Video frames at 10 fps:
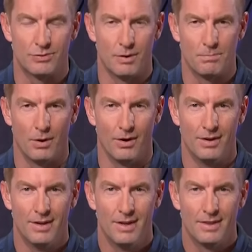football.
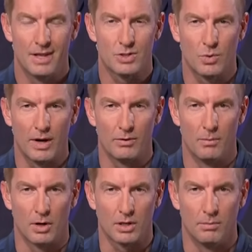That's quite
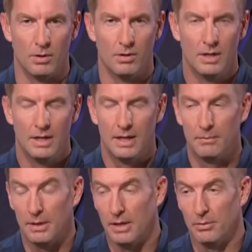remarkable.
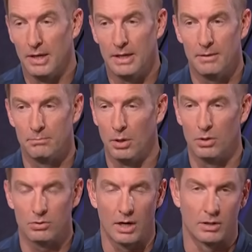And by the way,
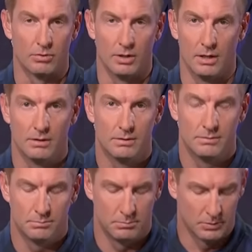Bo, great career.
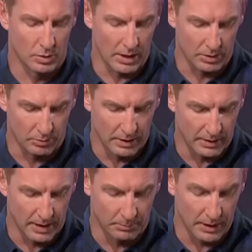Great career,
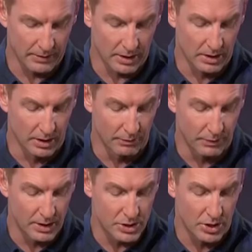and I'm glad that you're going to
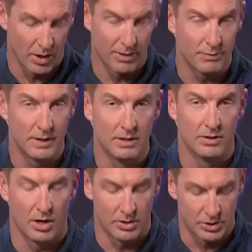finish it on the
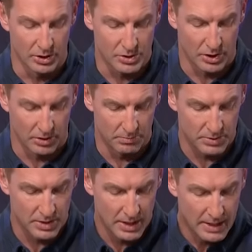field on your
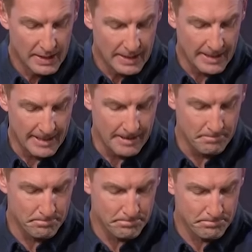terms.
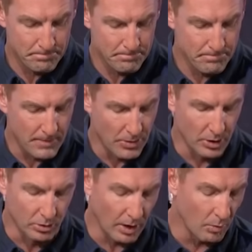
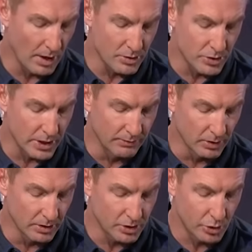Their great wide
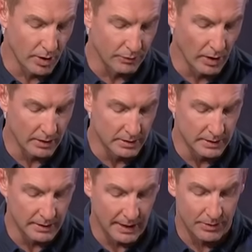receiver, Troy
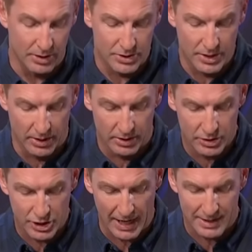Franklin, and their center,
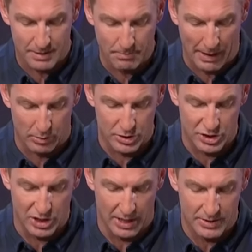Jackson Powers
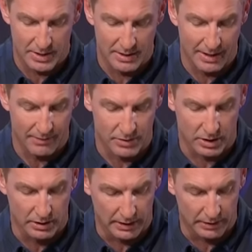Johnson, they have
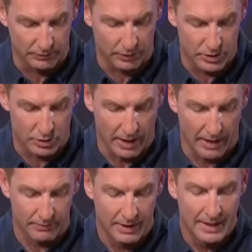declared for the draft